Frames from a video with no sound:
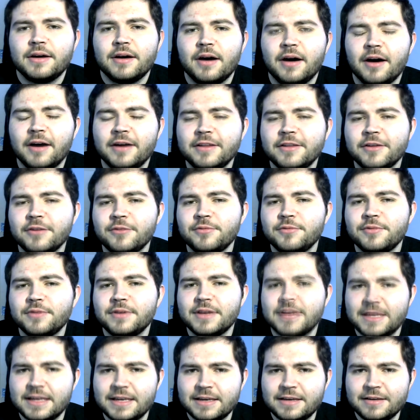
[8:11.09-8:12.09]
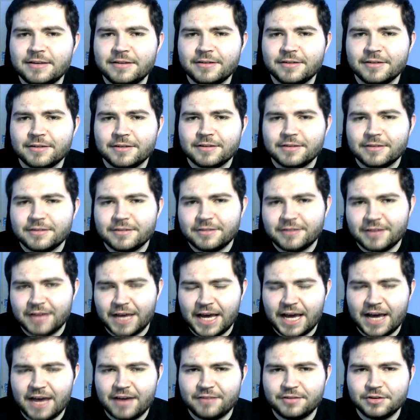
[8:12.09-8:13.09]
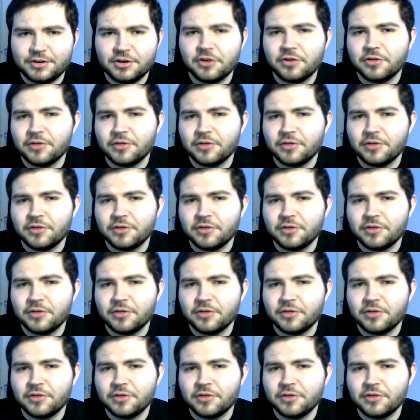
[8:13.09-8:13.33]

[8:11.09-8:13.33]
I don't need to have an